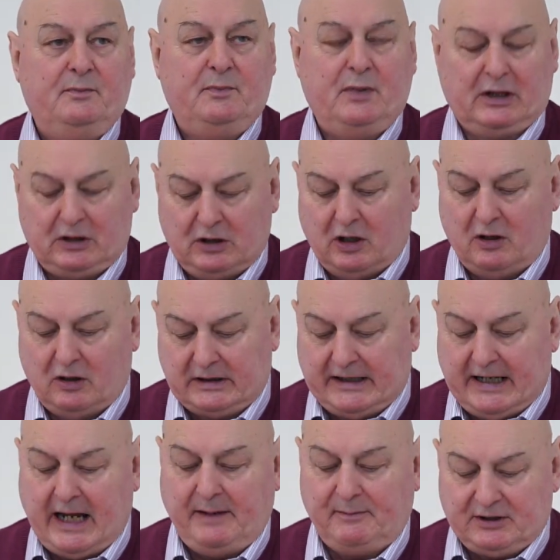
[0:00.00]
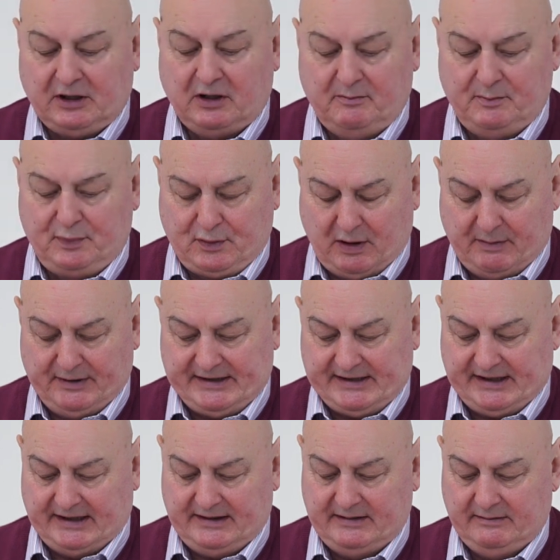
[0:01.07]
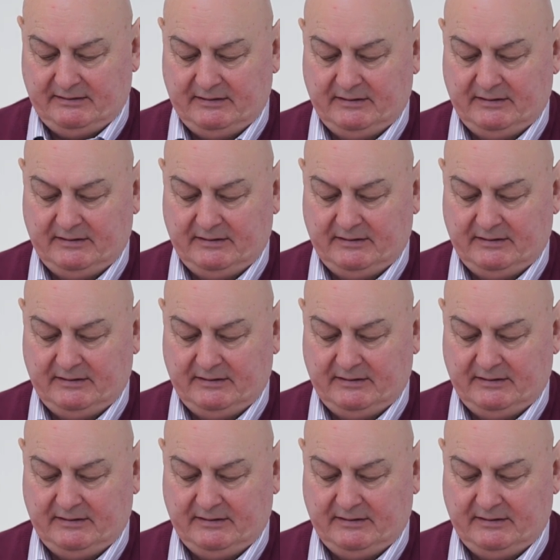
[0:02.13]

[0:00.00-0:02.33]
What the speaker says: But God keeps on promising